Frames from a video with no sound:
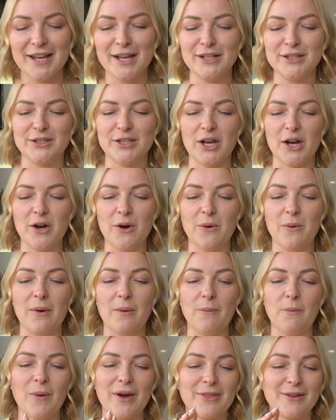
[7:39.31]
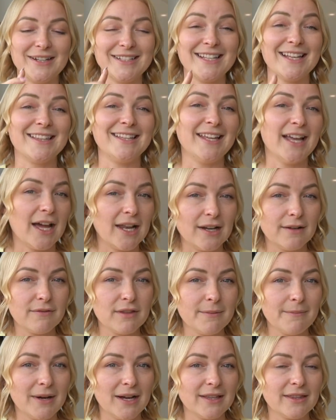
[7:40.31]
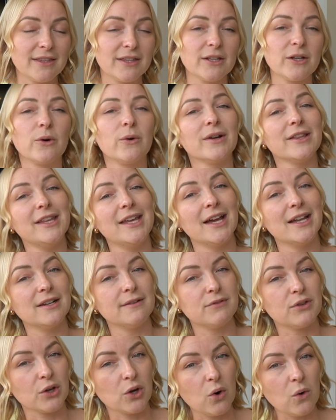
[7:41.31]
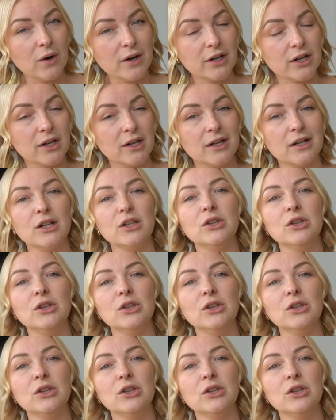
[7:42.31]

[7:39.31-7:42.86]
So whether it's at the end of the month or the end of the quarter,